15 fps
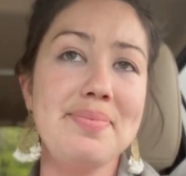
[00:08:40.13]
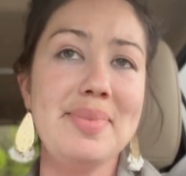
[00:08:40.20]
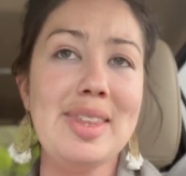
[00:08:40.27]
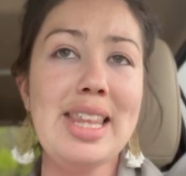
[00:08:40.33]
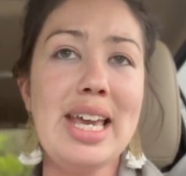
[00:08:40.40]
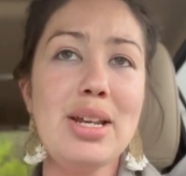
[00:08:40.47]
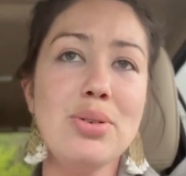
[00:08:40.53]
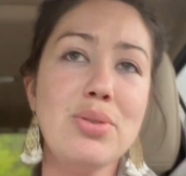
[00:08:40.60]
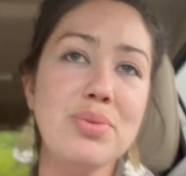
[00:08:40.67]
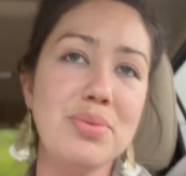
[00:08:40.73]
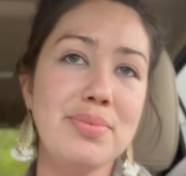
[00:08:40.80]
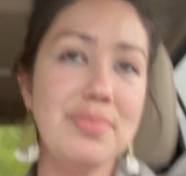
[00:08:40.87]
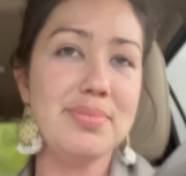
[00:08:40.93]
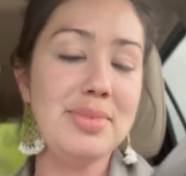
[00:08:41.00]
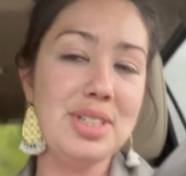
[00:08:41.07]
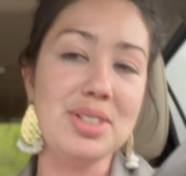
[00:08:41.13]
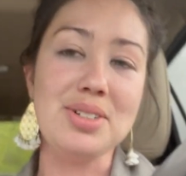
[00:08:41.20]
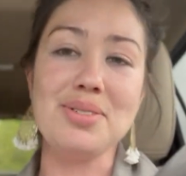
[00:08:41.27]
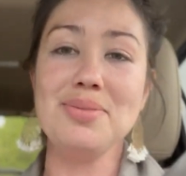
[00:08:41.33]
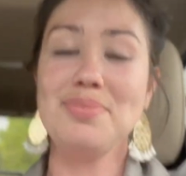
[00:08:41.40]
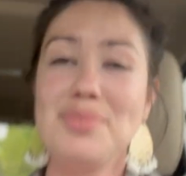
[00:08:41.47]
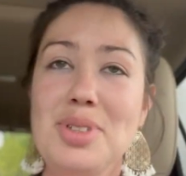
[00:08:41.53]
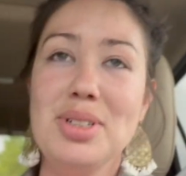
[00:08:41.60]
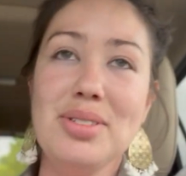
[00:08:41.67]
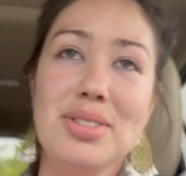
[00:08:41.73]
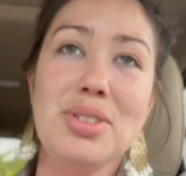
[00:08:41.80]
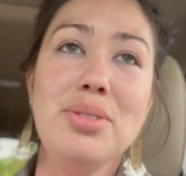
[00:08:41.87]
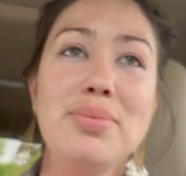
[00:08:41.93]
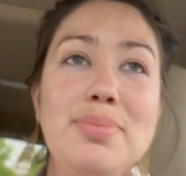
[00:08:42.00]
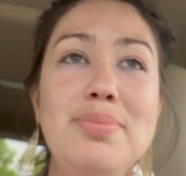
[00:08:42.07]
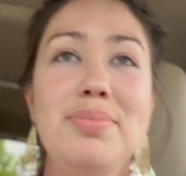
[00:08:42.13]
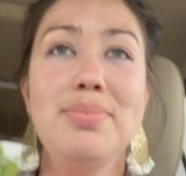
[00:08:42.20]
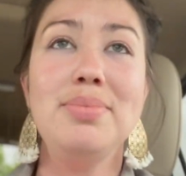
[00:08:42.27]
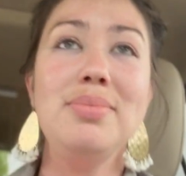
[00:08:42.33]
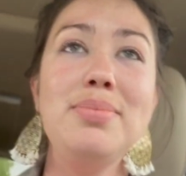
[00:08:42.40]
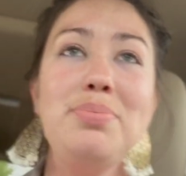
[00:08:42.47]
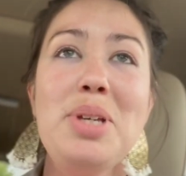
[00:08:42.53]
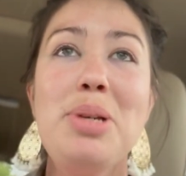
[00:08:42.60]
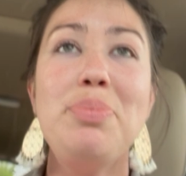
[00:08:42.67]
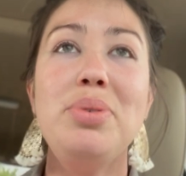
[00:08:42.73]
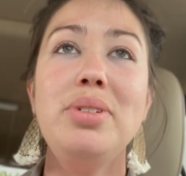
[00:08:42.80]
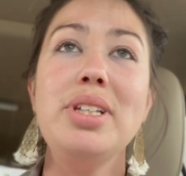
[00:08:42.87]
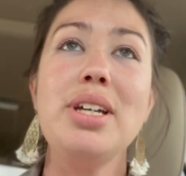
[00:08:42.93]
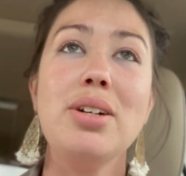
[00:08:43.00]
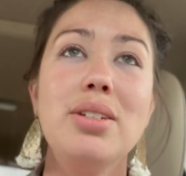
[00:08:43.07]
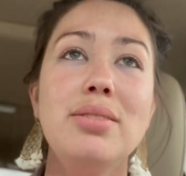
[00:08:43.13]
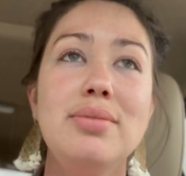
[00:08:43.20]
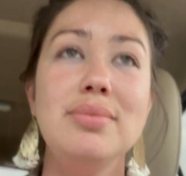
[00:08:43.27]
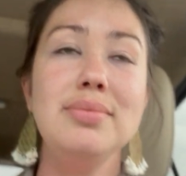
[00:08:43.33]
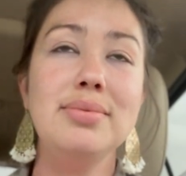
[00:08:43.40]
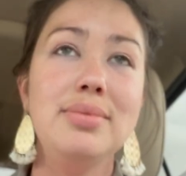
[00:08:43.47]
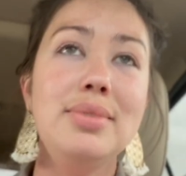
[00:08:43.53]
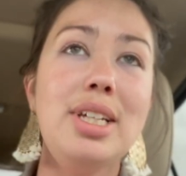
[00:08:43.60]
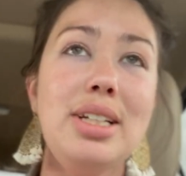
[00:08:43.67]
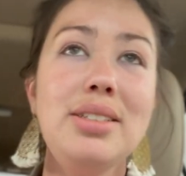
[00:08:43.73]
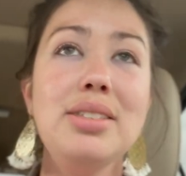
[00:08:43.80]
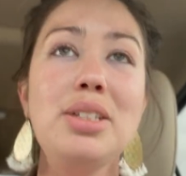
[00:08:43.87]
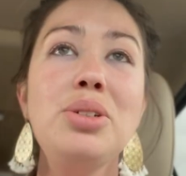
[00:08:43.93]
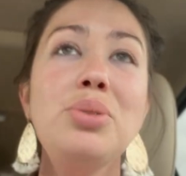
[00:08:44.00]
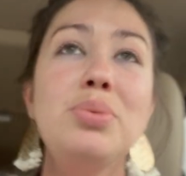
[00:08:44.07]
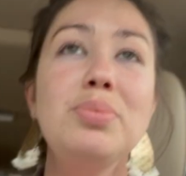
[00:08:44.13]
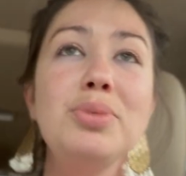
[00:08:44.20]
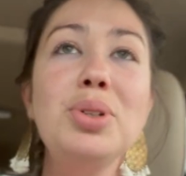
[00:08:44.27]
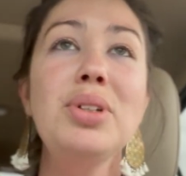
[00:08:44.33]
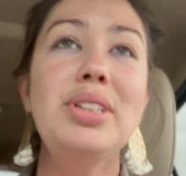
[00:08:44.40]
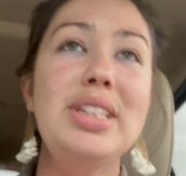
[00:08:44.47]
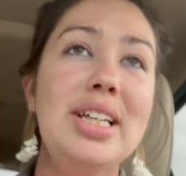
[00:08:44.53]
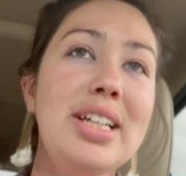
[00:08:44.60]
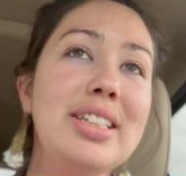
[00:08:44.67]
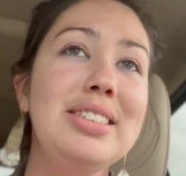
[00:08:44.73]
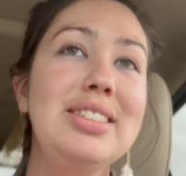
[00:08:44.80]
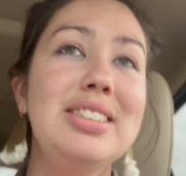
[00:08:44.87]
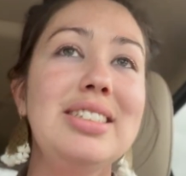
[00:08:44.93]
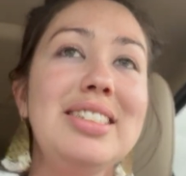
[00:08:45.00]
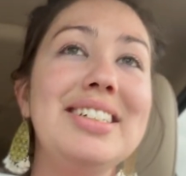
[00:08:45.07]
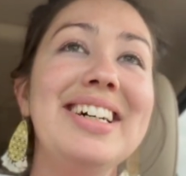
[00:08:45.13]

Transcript: they don't, you know, they're people that are, they do good things,